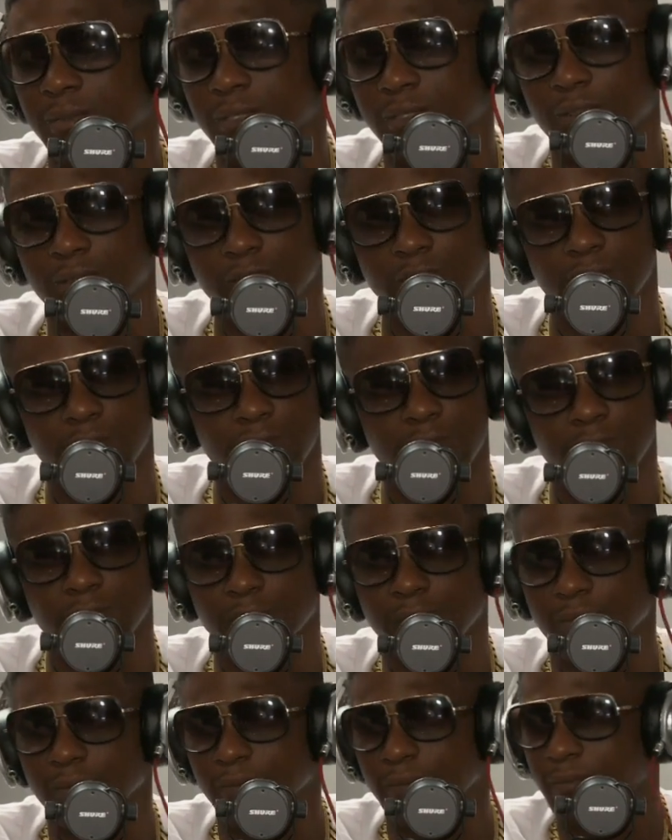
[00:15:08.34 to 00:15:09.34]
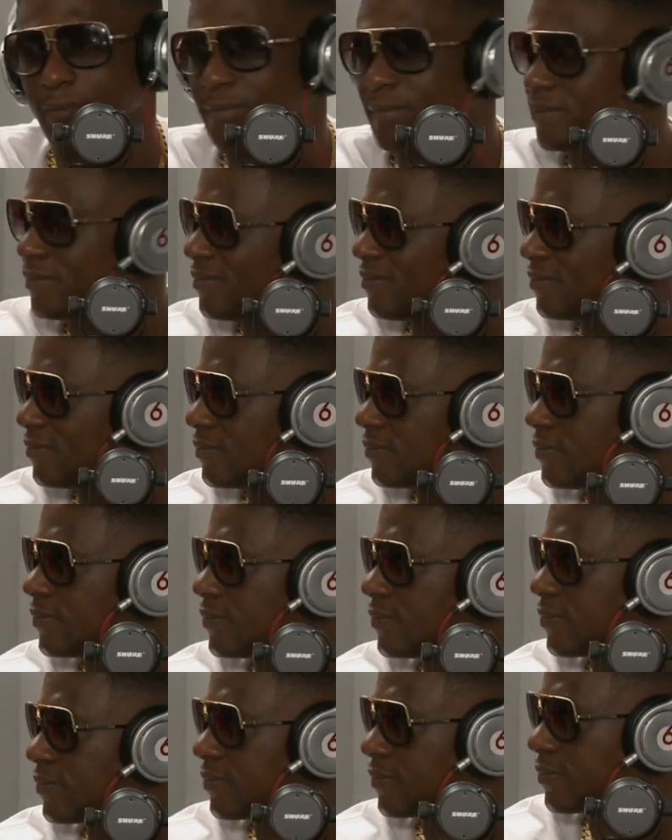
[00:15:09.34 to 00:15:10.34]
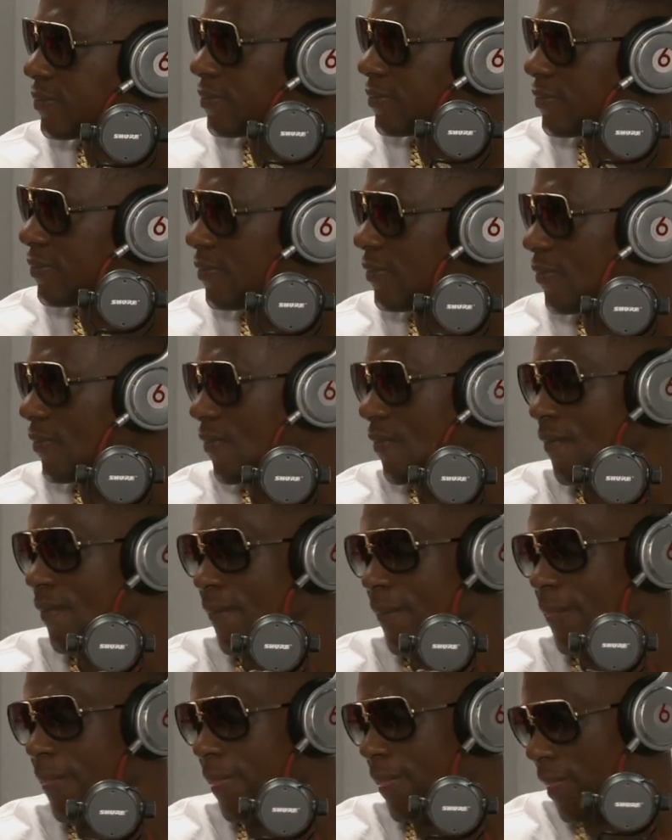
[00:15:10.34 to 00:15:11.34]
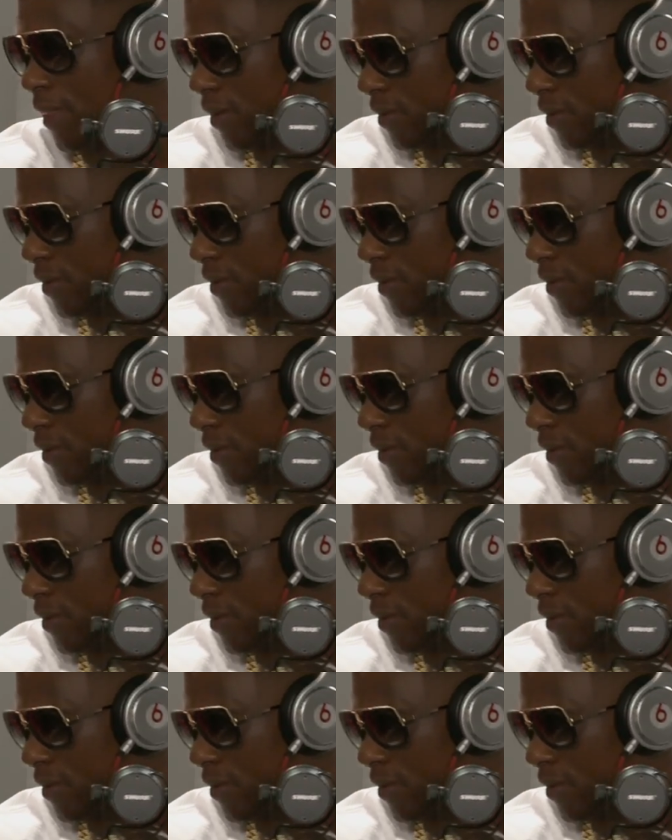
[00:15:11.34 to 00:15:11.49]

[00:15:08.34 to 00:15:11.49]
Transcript: I think they. My guess is we know Boosie's